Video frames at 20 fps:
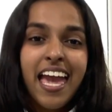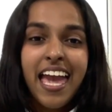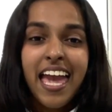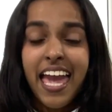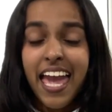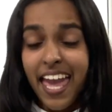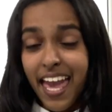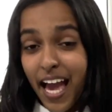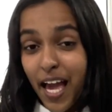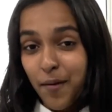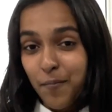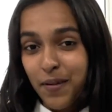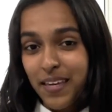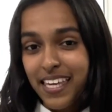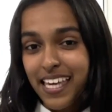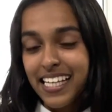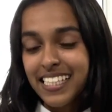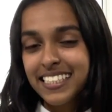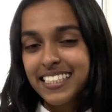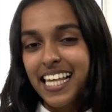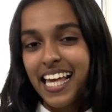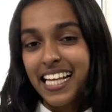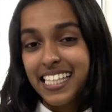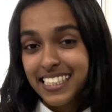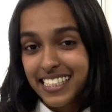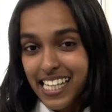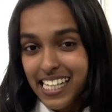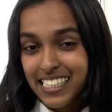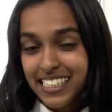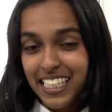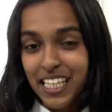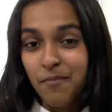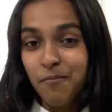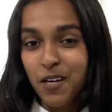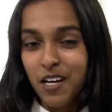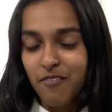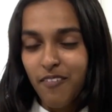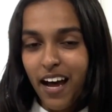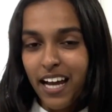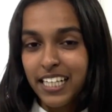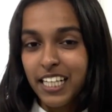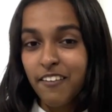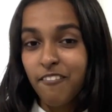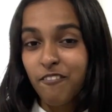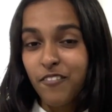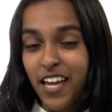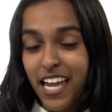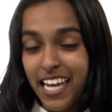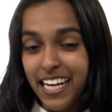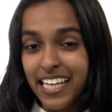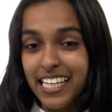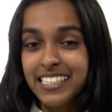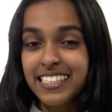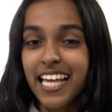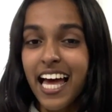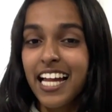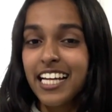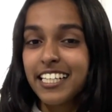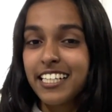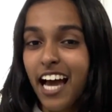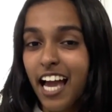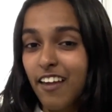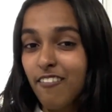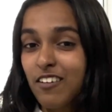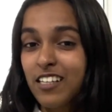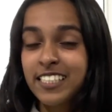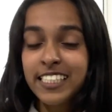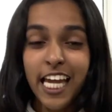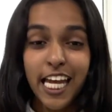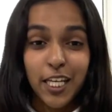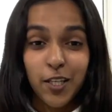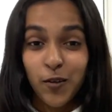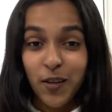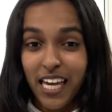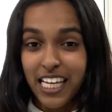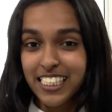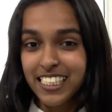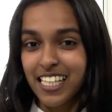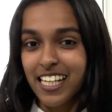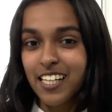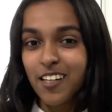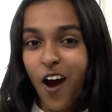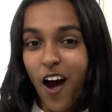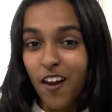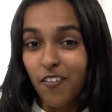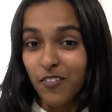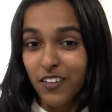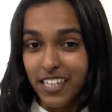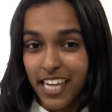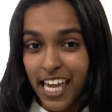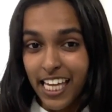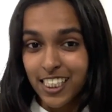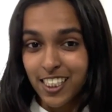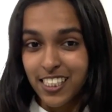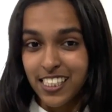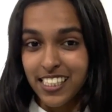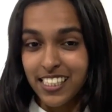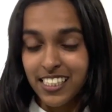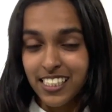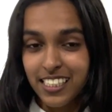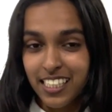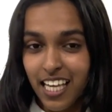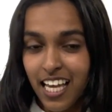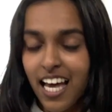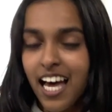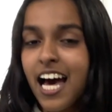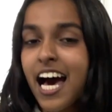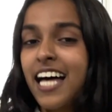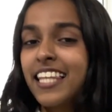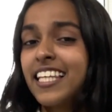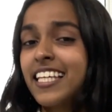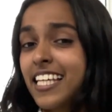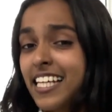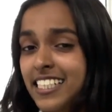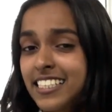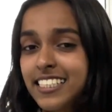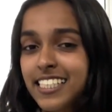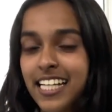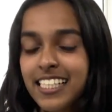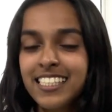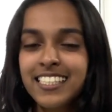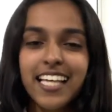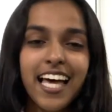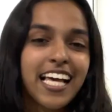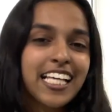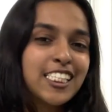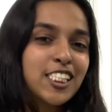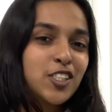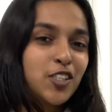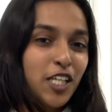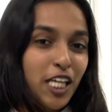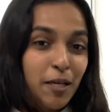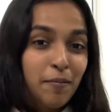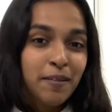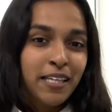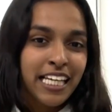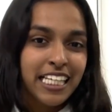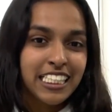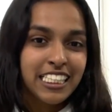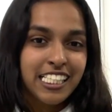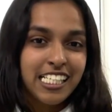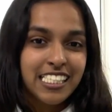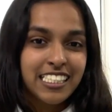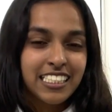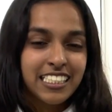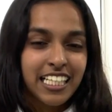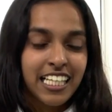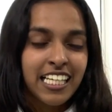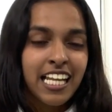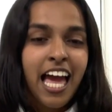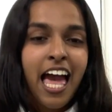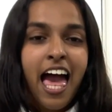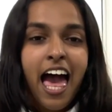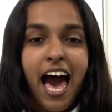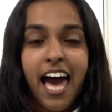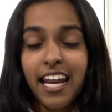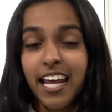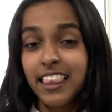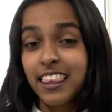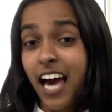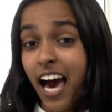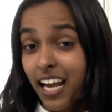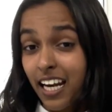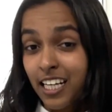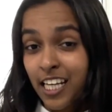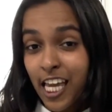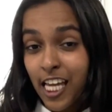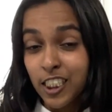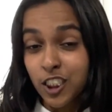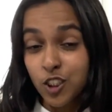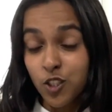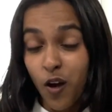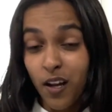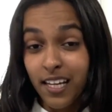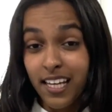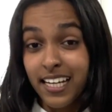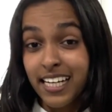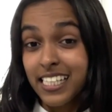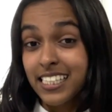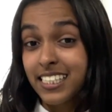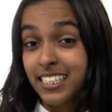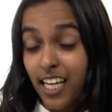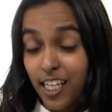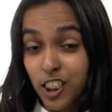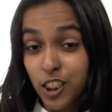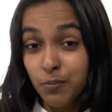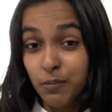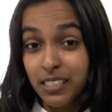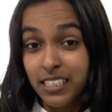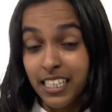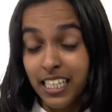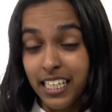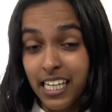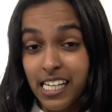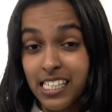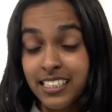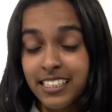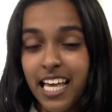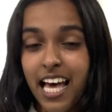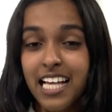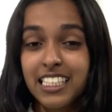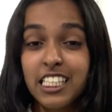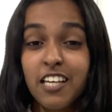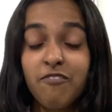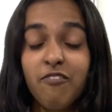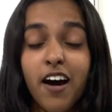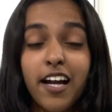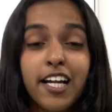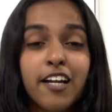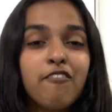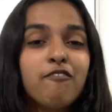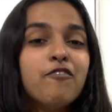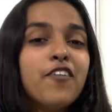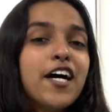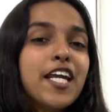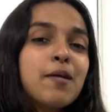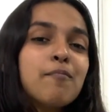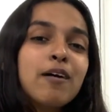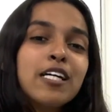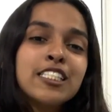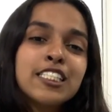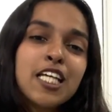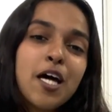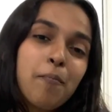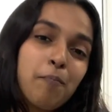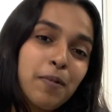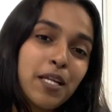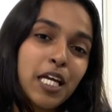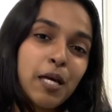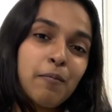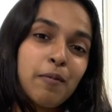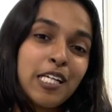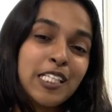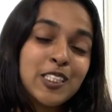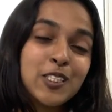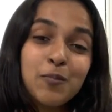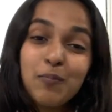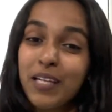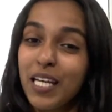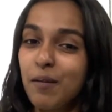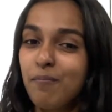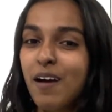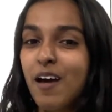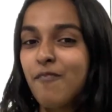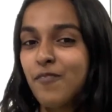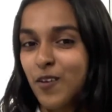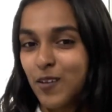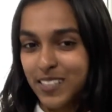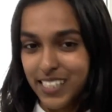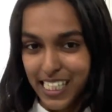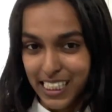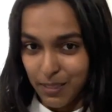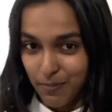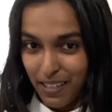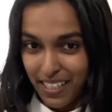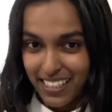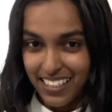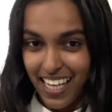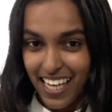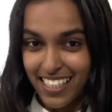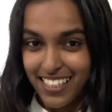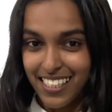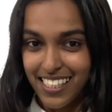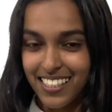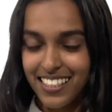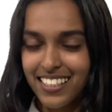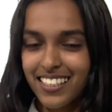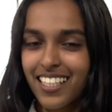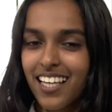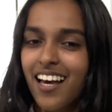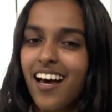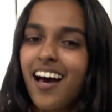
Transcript: AIBS excels in providing various and diverse educational qualifications. The contents are extremely interesting and I thoroughly enjoy learning such materials as I find it very much applicable to meet my future expectations.